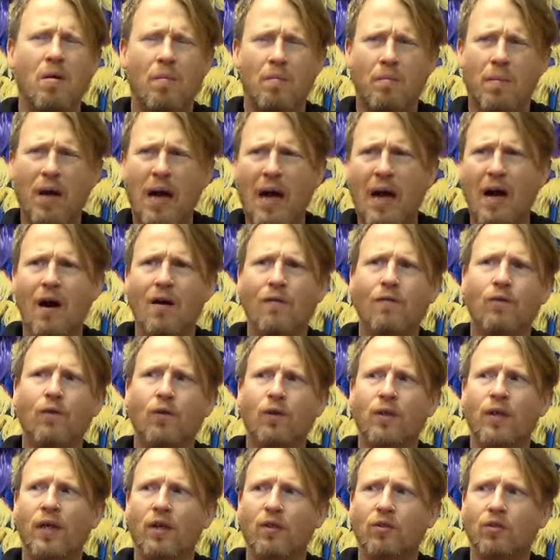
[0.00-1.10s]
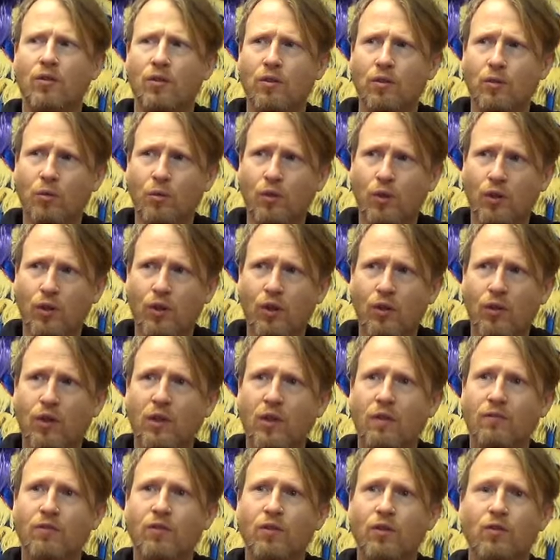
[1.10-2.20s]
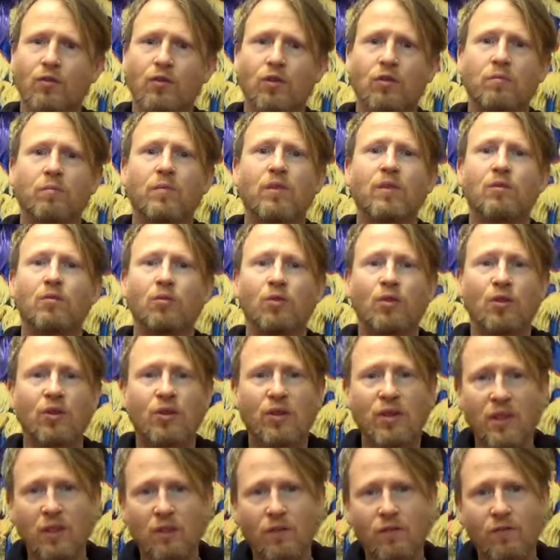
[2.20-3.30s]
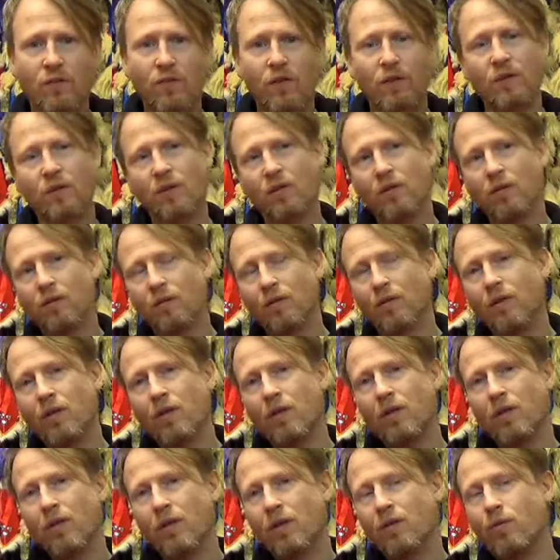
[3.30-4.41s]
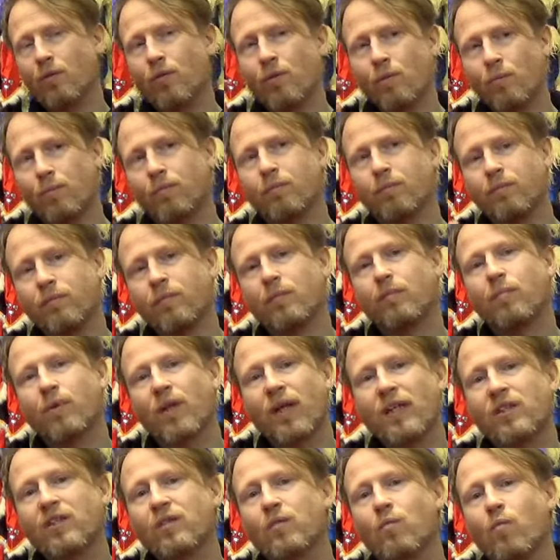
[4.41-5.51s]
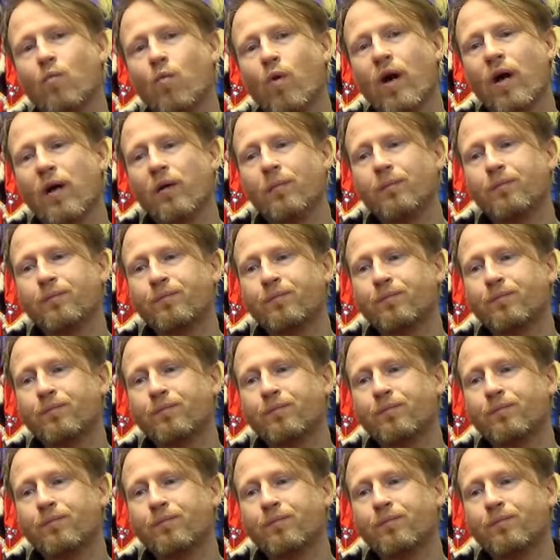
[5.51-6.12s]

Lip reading: powerful kicks, and you were young enough to use them, and you were skillful, and you could place them well.